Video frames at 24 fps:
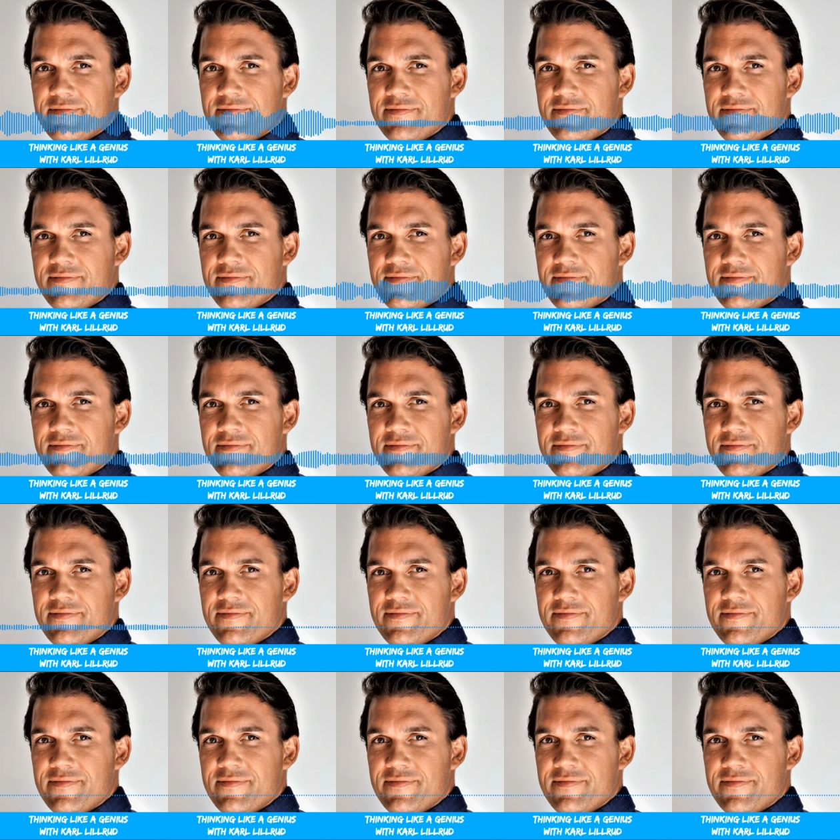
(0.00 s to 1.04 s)
at a
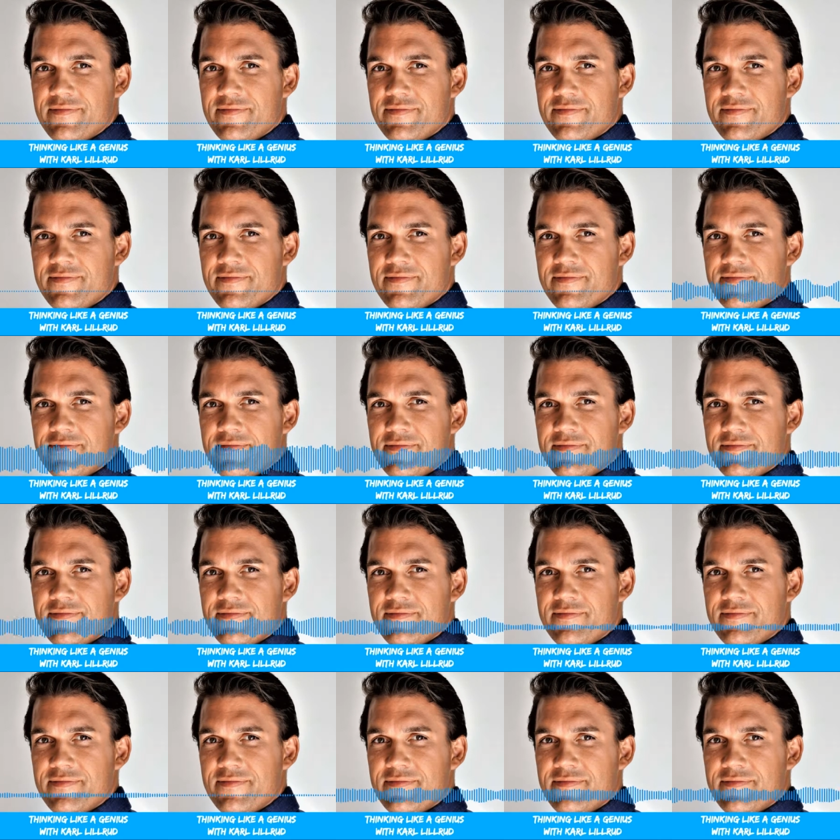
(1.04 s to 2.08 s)
very
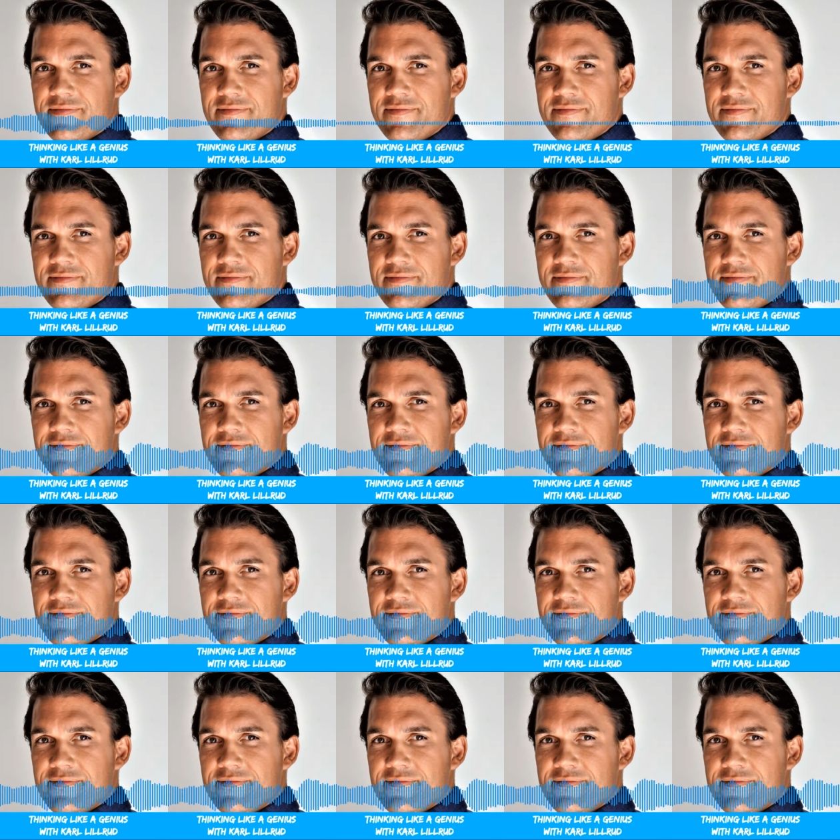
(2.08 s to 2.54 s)
early stage